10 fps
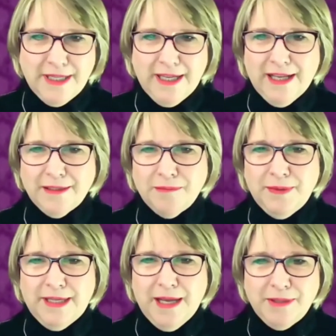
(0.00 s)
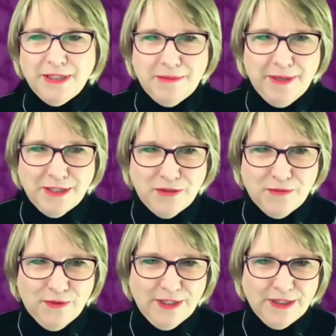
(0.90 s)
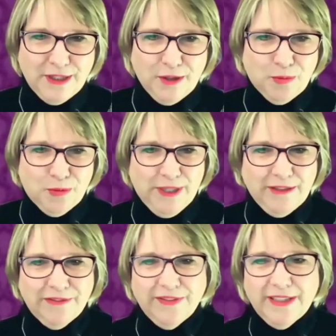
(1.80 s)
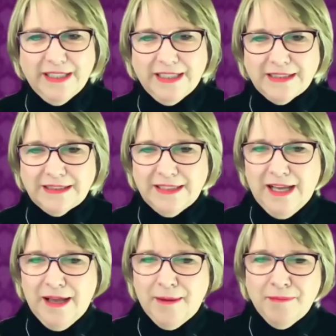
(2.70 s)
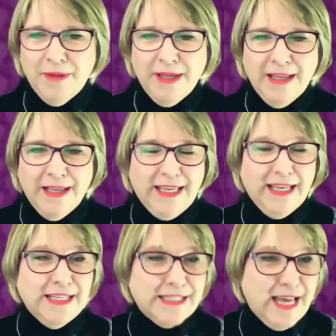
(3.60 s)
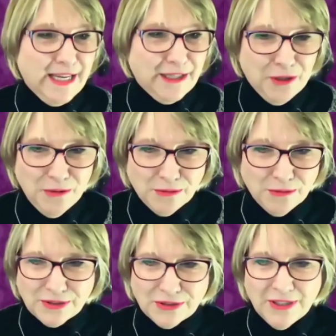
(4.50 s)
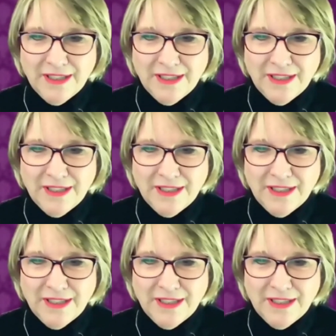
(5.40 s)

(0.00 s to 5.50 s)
and becoming dementia friendly or brain fitness, getting diagnosed,